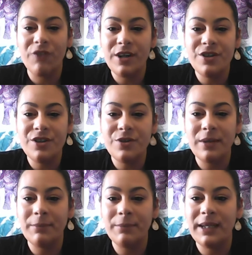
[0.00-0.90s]
to do
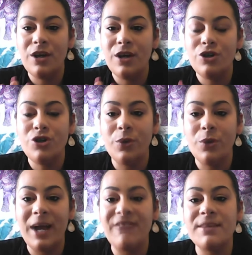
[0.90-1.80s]
something, don't
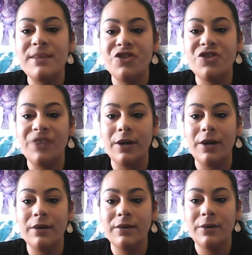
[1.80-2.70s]
have as much fear,
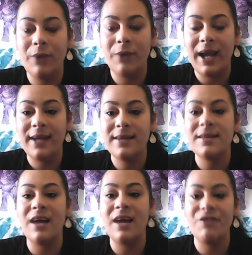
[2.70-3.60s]
okay? Because
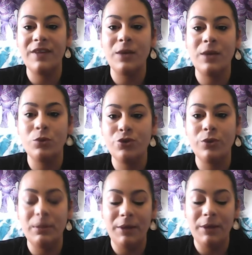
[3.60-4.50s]
everything will
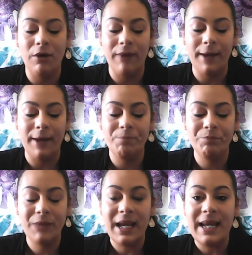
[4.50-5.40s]
truly be all right.
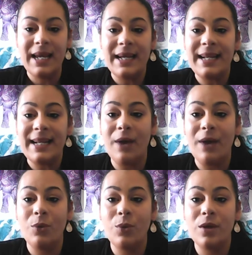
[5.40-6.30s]

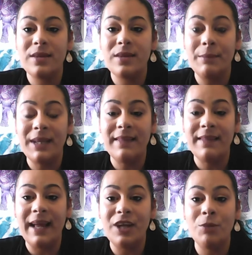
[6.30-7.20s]
Now, something
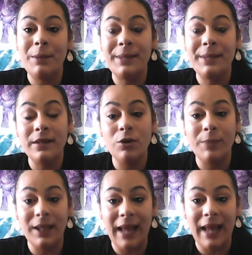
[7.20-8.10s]
that you may be a little
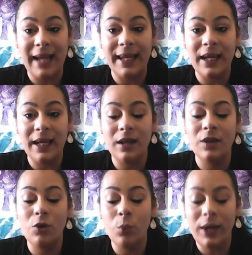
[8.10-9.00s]
bit lacking, a
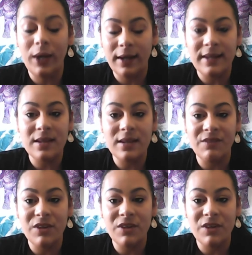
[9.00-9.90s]
little weakness of
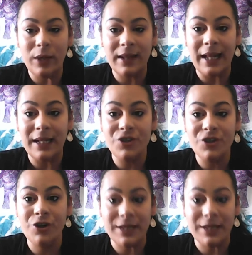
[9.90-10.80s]
this week that needs
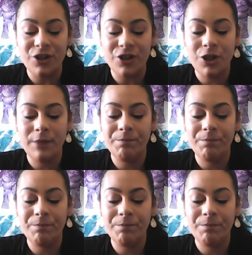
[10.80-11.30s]
your attention